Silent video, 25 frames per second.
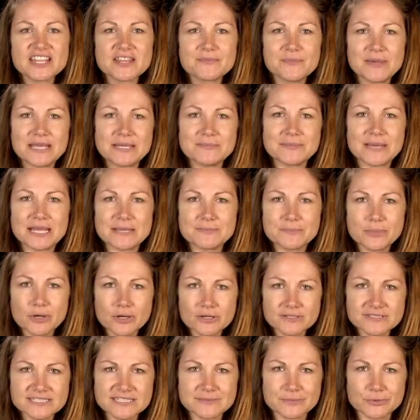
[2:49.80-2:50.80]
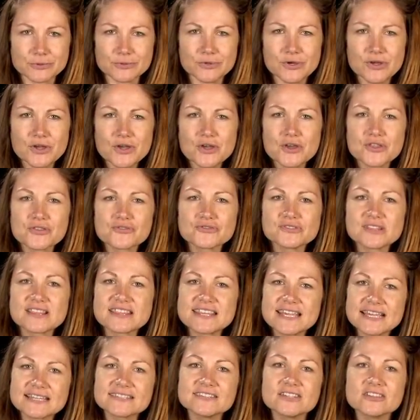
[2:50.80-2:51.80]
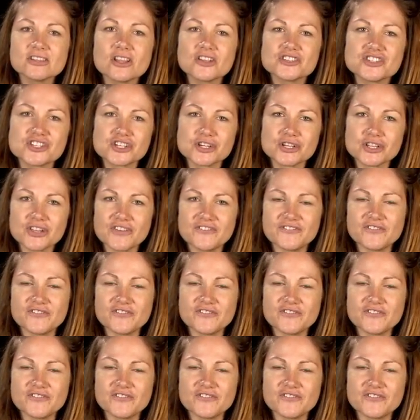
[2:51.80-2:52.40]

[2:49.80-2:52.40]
that's been made possible through the technological